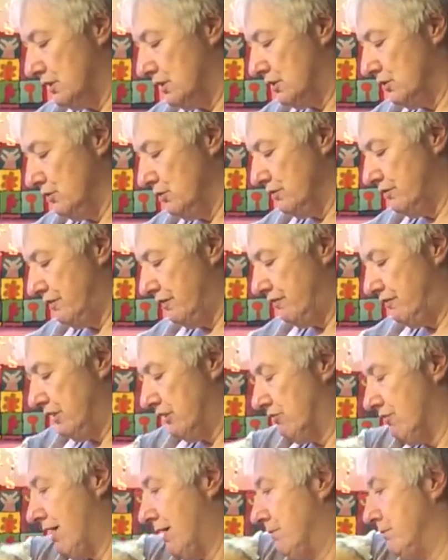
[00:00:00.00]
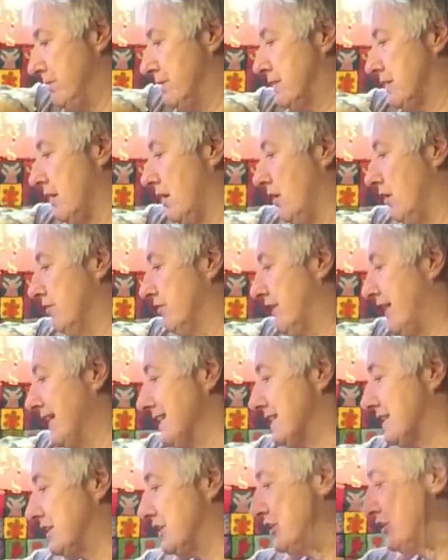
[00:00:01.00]
250 grams of
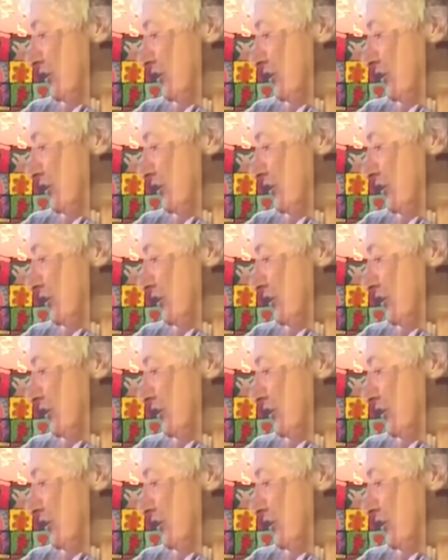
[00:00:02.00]
caster